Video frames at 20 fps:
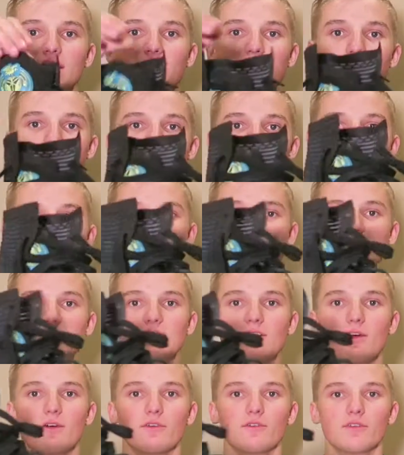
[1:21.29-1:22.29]
I mean, it's just
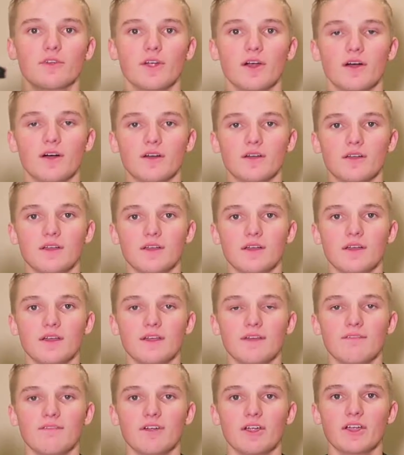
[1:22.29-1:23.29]
an overall
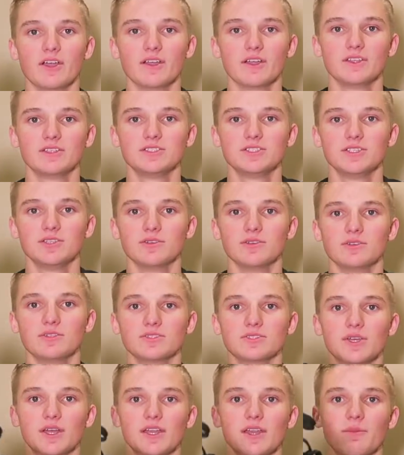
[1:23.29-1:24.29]
very good shoe.
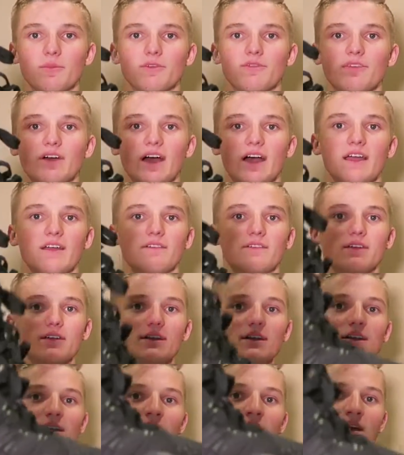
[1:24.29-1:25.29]
So at number 5,
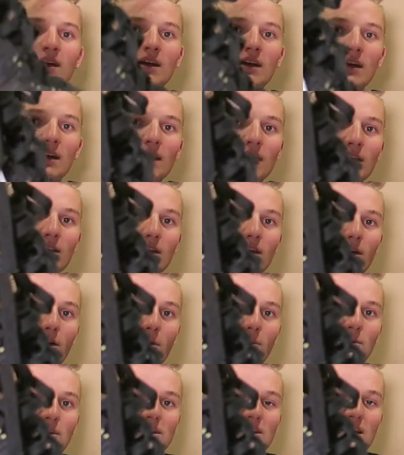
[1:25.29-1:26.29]
the
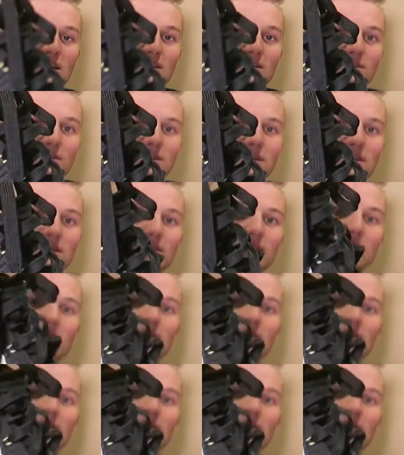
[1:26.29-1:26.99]
Kobe 10 Elite.